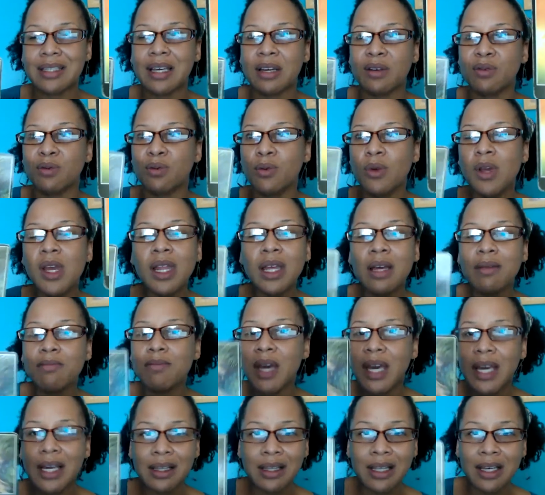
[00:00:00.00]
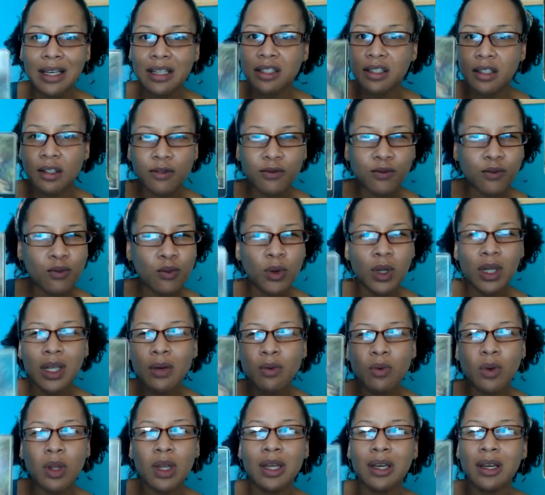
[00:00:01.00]
like really make things really,
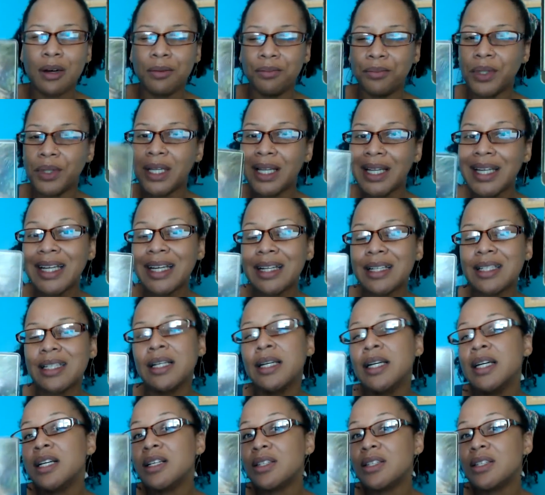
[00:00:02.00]
really complete,